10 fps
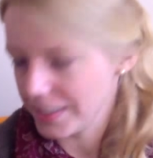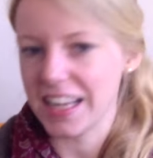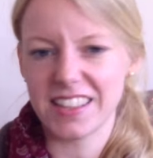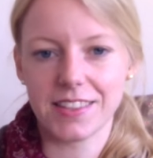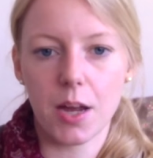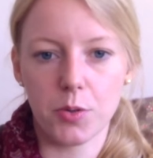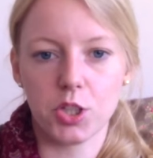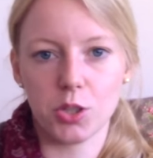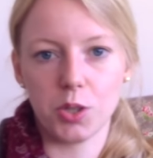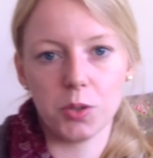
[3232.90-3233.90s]
Yes, I will
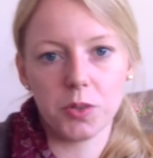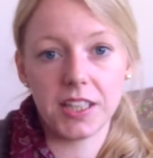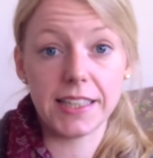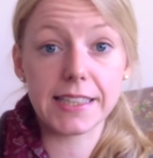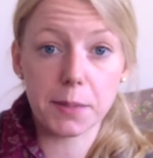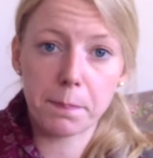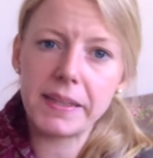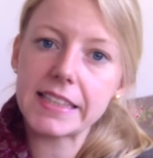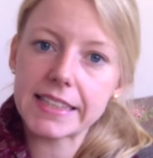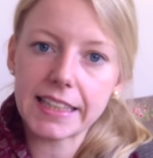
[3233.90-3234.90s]
show you. He's a
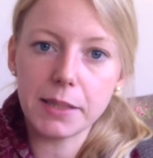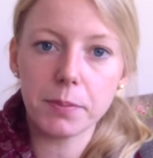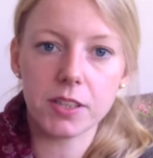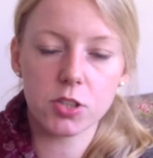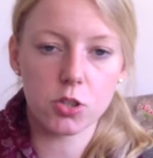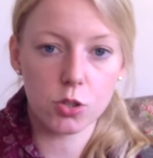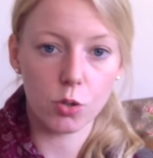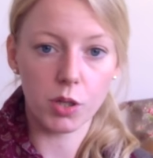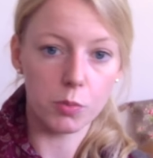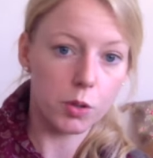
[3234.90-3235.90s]
bit sleepy,
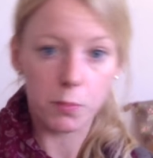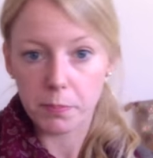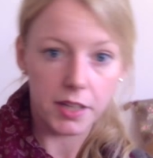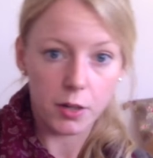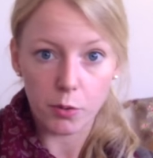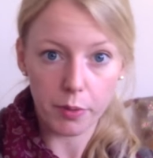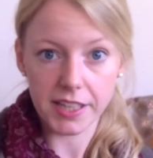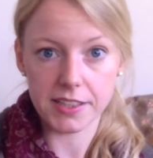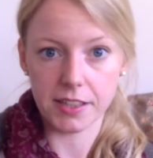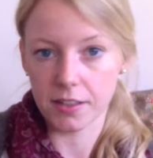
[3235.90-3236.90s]
so he won't be
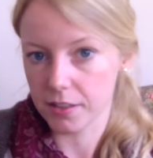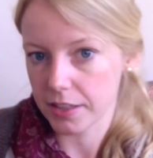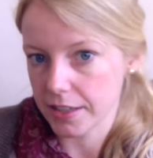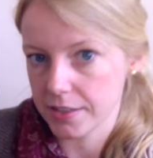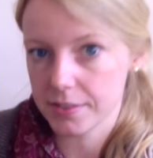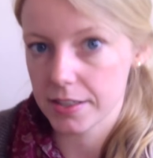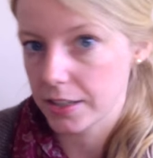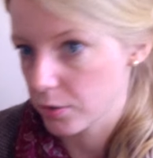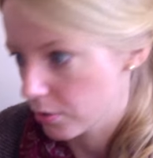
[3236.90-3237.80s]
crazy, as I don't